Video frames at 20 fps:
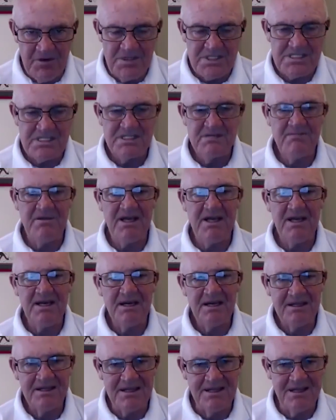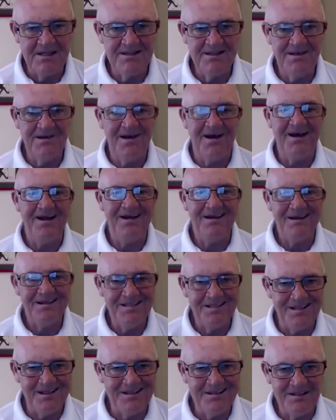first the man, then the line,
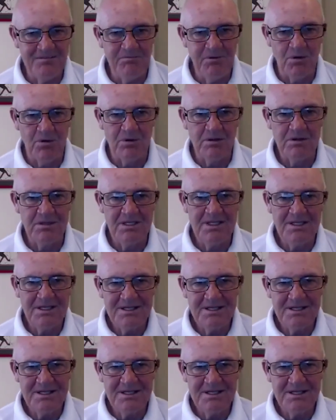then the ball.